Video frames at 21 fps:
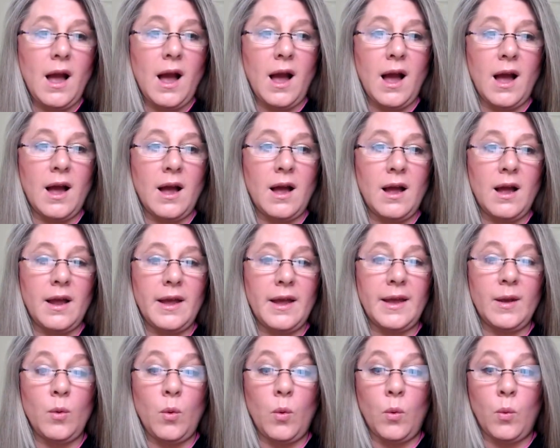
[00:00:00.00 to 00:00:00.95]

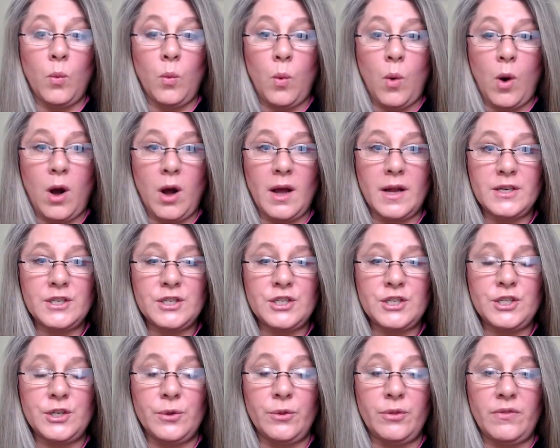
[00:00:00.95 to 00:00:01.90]
I want
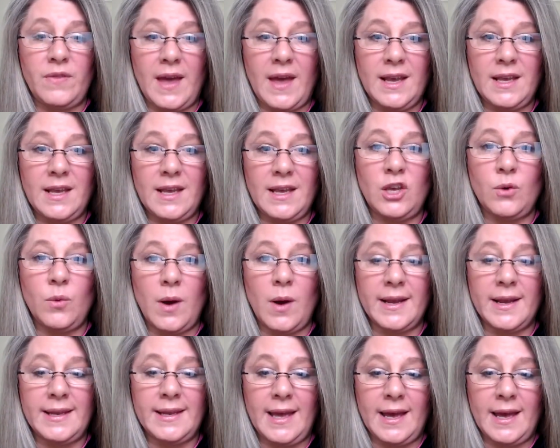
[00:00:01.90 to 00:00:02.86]
to thank you
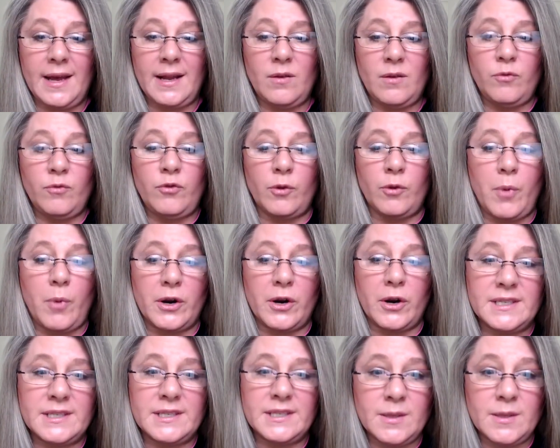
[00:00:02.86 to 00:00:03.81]
again for
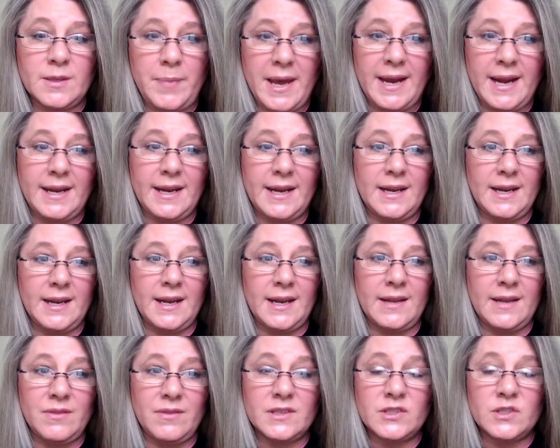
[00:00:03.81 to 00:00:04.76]
participating
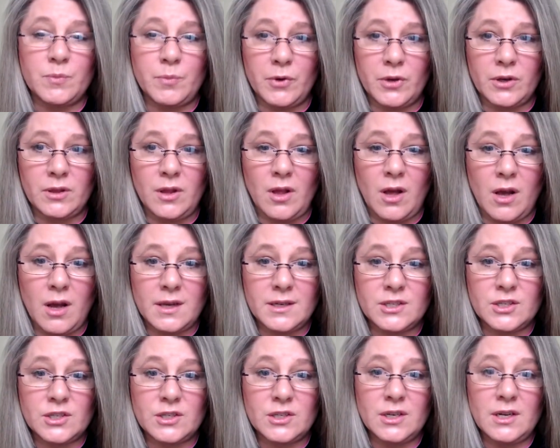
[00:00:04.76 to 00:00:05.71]
in this book
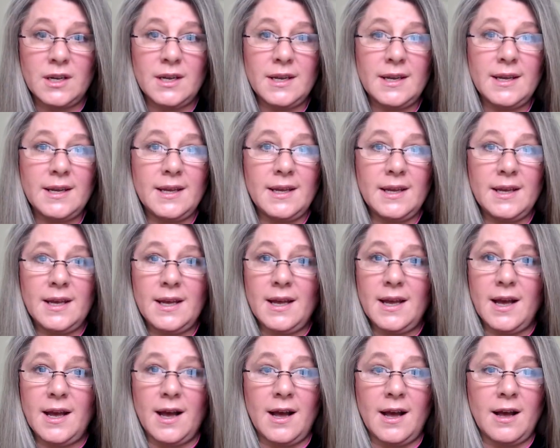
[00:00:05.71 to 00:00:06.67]
launch.
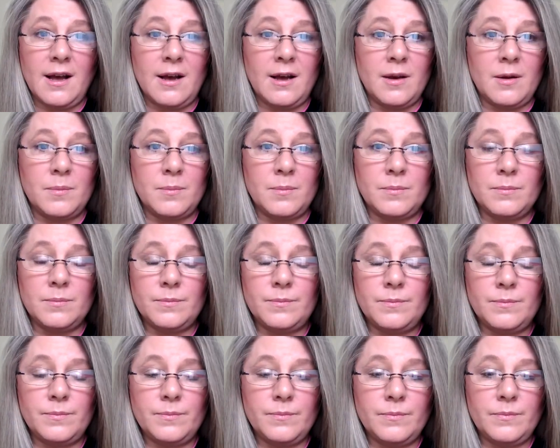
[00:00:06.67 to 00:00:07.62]
Um,
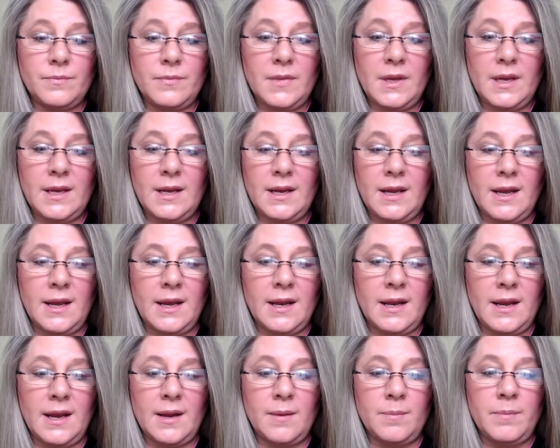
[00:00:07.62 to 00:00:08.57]
it,
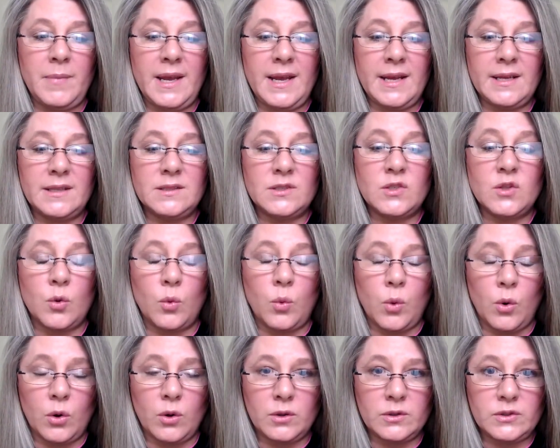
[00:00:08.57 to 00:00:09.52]
it, it means the
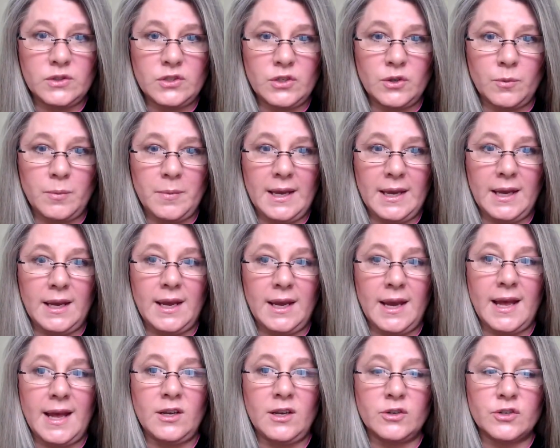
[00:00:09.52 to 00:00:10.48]
world to me,
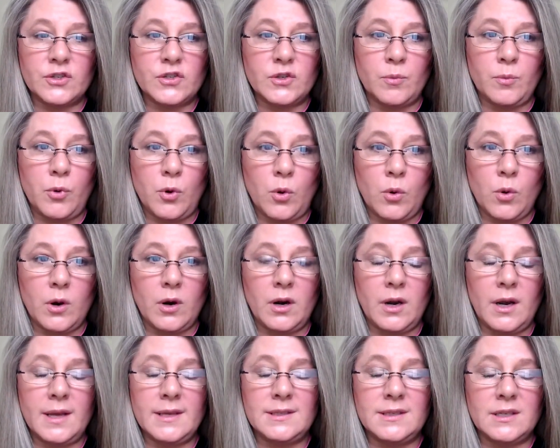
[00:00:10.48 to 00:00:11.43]
and your
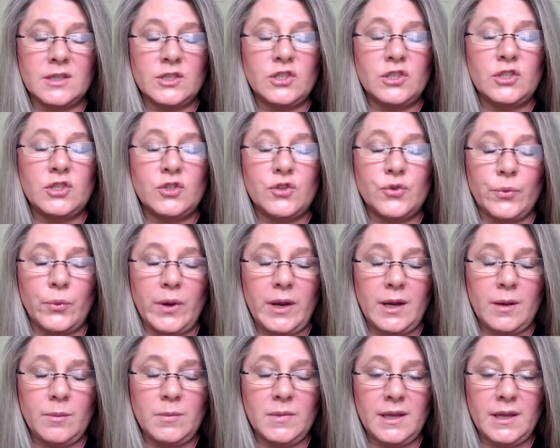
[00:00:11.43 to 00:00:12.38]
support is
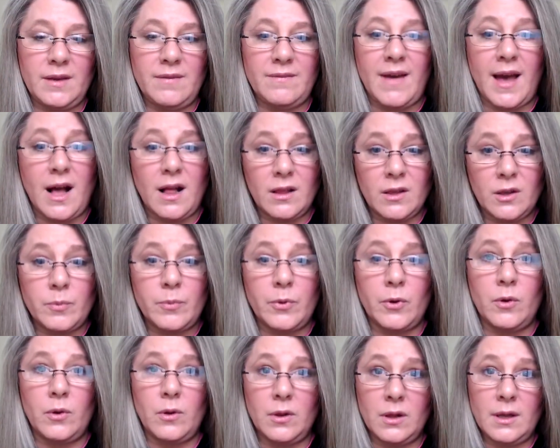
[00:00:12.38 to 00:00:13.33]
extremely
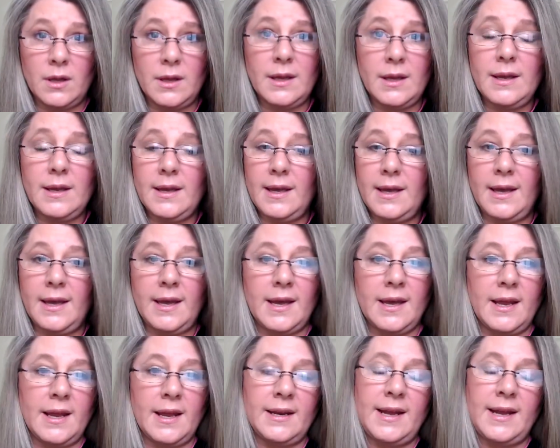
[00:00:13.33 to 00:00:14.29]
valuable.
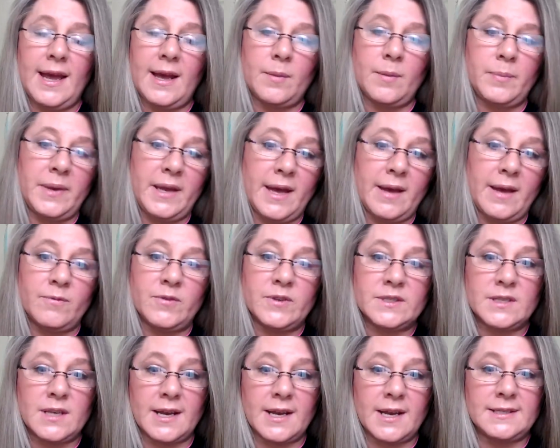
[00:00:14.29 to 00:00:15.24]
It, it can't be
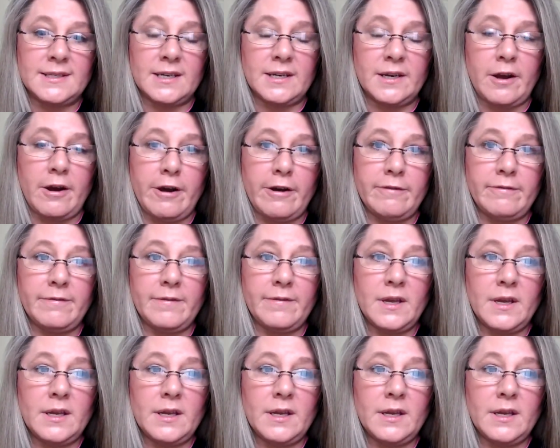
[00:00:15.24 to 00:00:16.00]
emphasized enough.